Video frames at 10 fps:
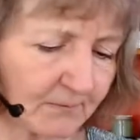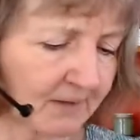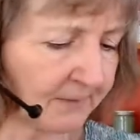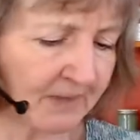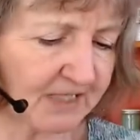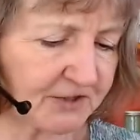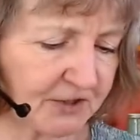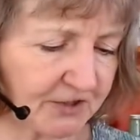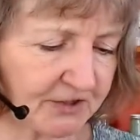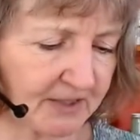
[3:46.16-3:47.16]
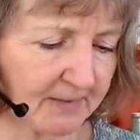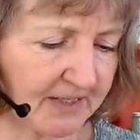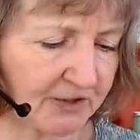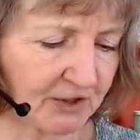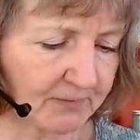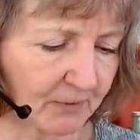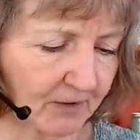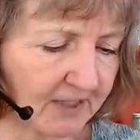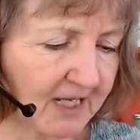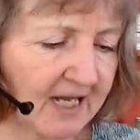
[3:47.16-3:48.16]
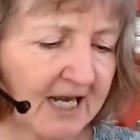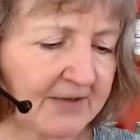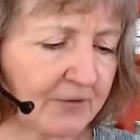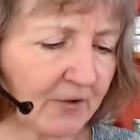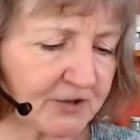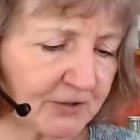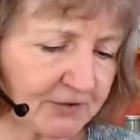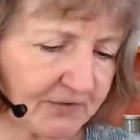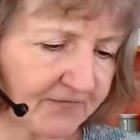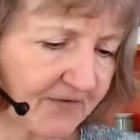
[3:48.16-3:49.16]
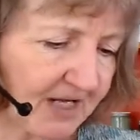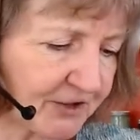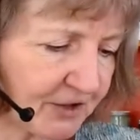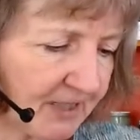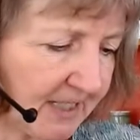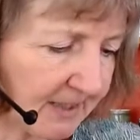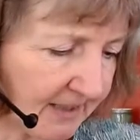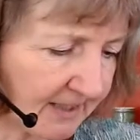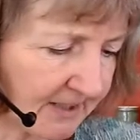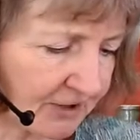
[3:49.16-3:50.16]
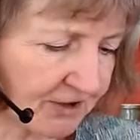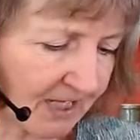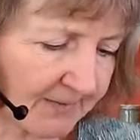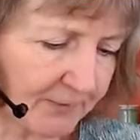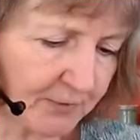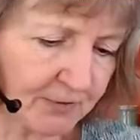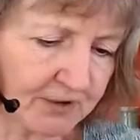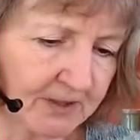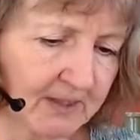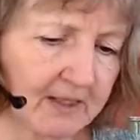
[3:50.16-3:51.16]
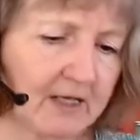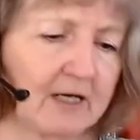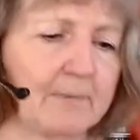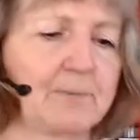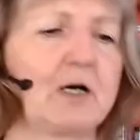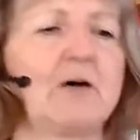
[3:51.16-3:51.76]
It's just an amazing book. And there are also some fascinating examples of